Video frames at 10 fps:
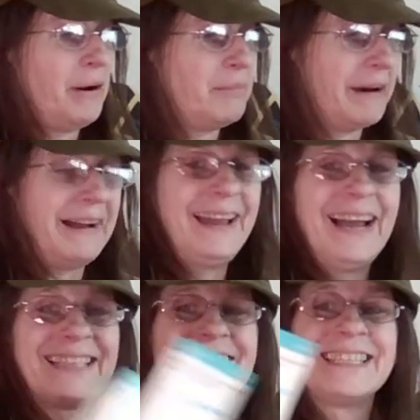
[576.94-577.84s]
bought by
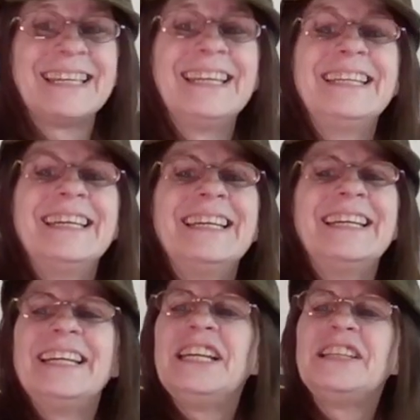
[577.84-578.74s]
accident.
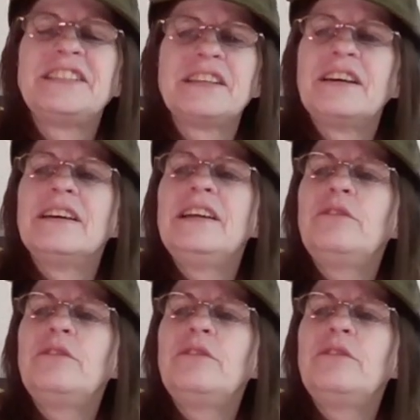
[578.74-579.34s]
It's an